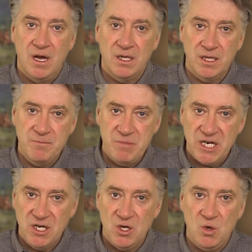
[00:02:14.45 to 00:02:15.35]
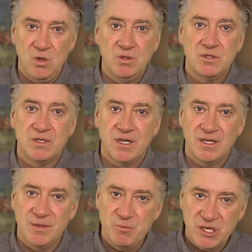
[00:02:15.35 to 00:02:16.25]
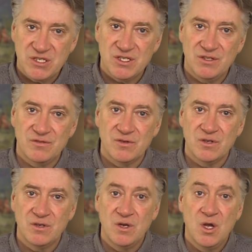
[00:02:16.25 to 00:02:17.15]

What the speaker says: Olympic gold, Olympic silver,